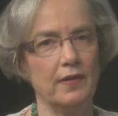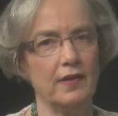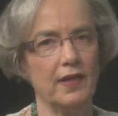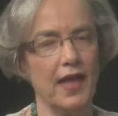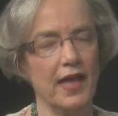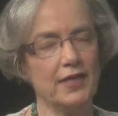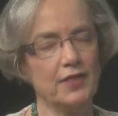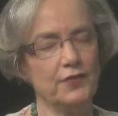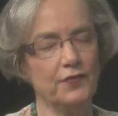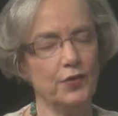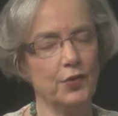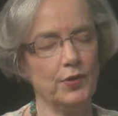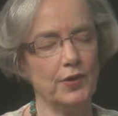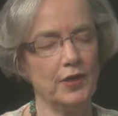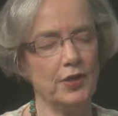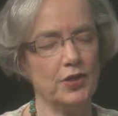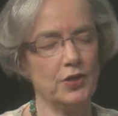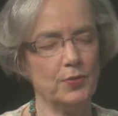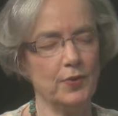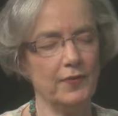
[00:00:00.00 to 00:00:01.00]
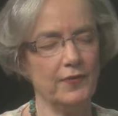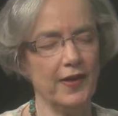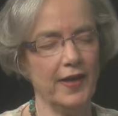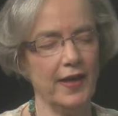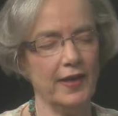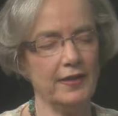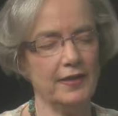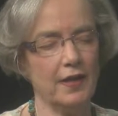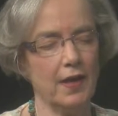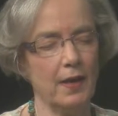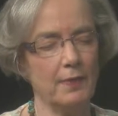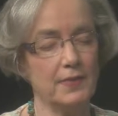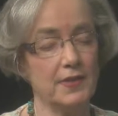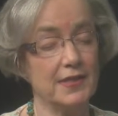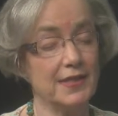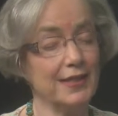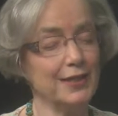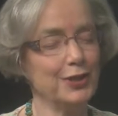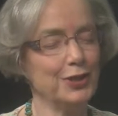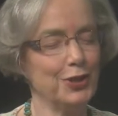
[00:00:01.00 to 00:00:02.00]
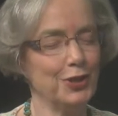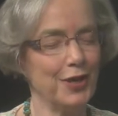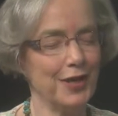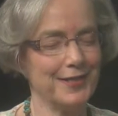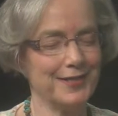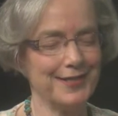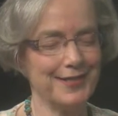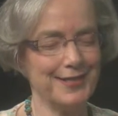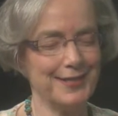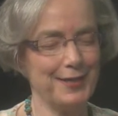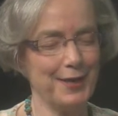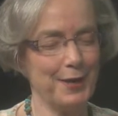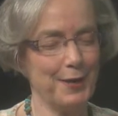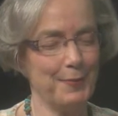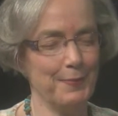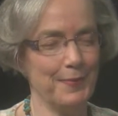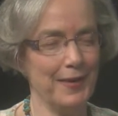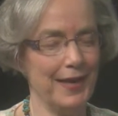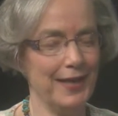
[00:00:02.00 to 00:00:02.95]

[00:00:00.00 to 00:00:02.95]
last few years we've had um, Santa Claus has come